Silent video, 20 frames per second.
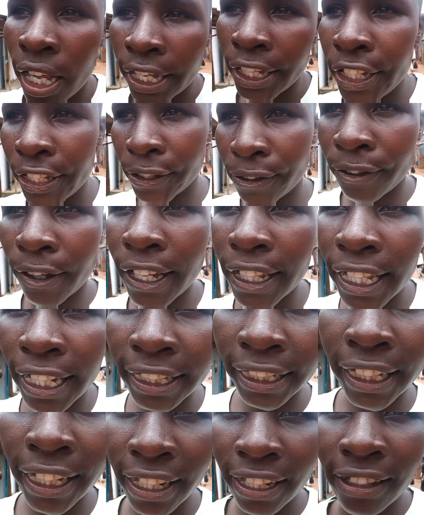his father
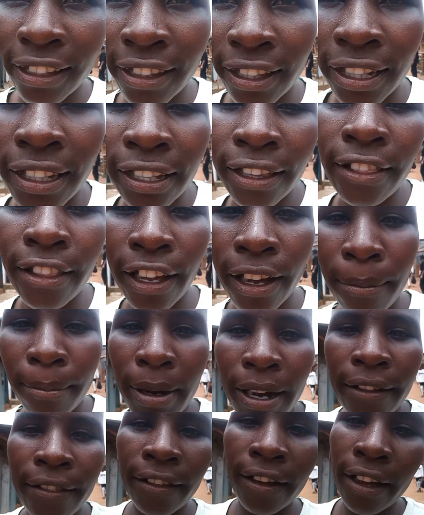chased their
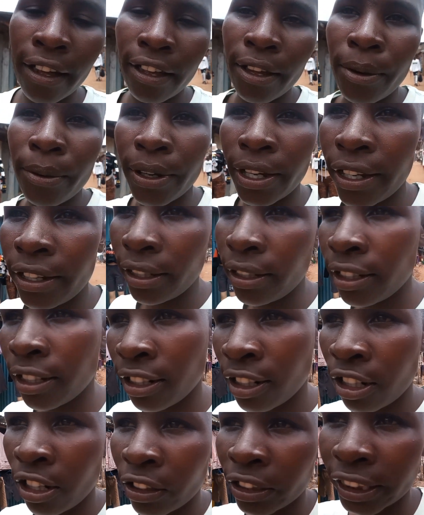mother away
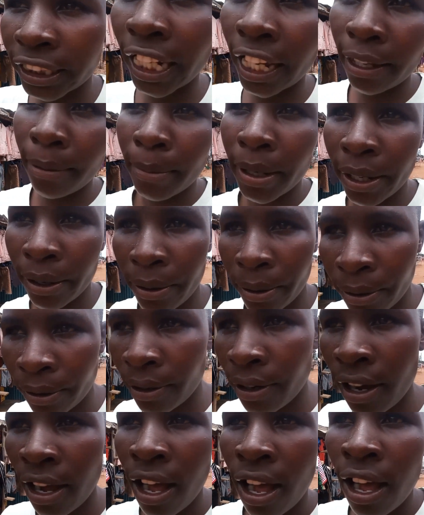long time
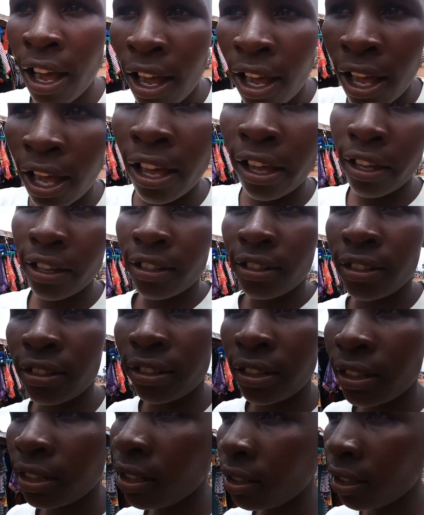ago, and
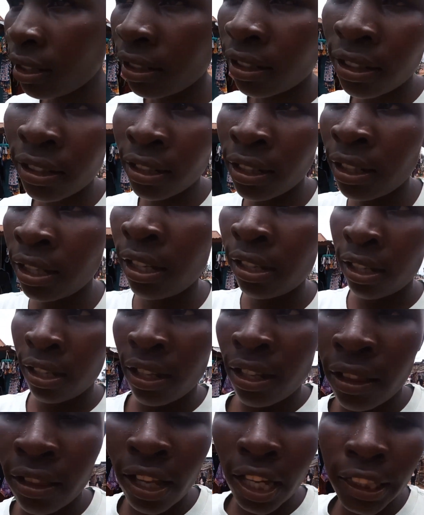
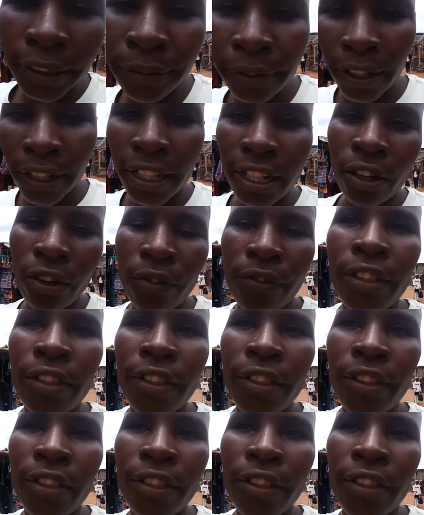that father of